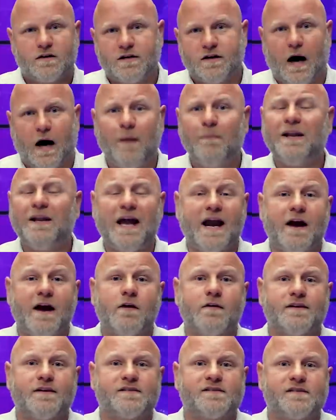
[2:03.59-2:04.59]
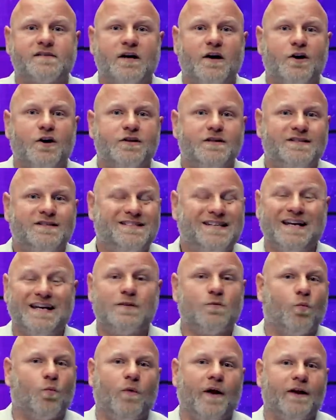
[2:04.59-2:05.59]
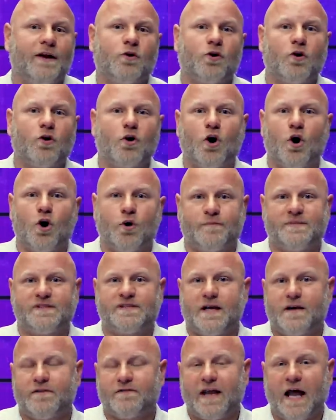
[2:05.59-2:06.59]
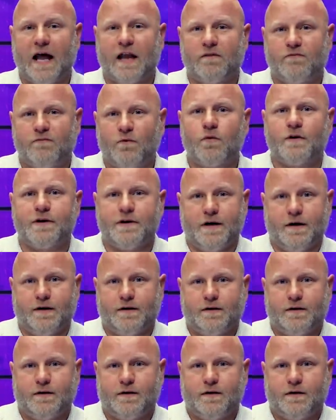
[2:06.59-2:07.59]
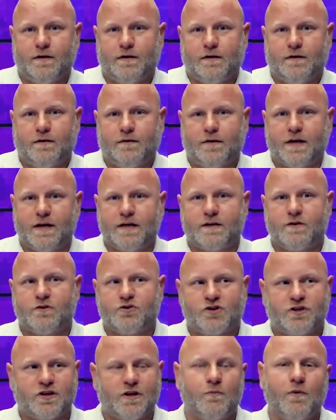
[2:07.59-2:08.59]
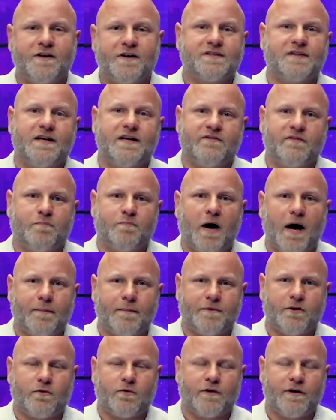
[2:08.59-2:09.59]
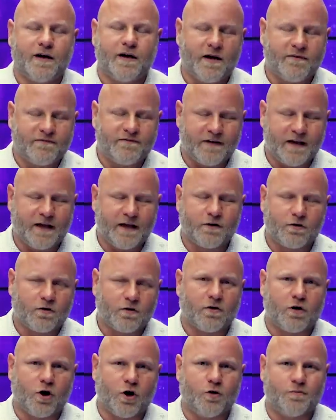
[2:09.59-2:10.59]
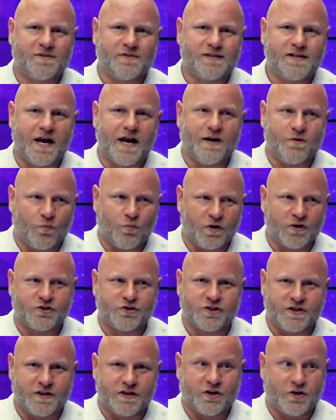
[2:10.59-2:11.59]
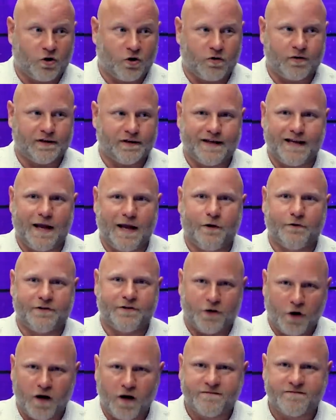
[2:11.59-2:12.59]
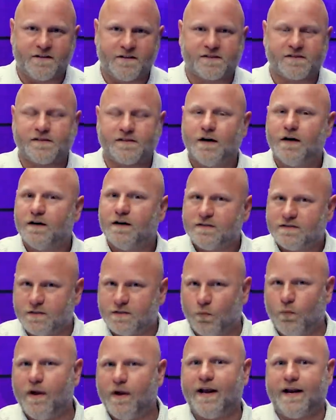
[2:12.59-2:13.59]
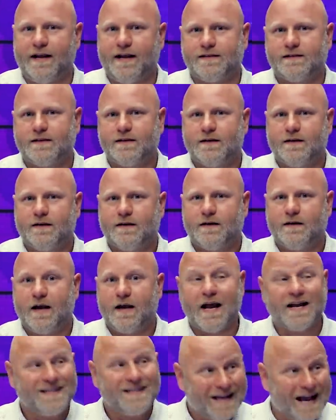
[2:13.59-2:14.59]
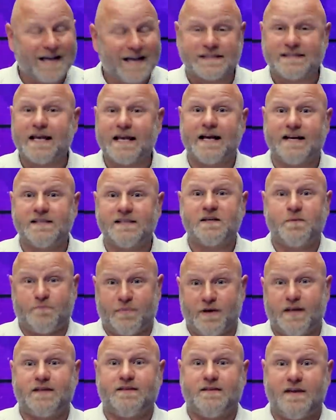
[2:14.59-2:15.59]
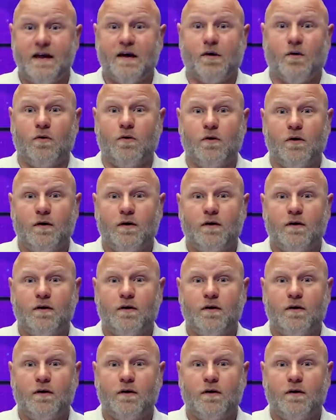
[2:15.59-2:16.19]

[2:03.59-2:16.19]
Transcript: Kamala Harris didn't win her home state of California. Like, she wasn't even popular enough in her home state where she currently held an office to win it. And yes, that is a big deal.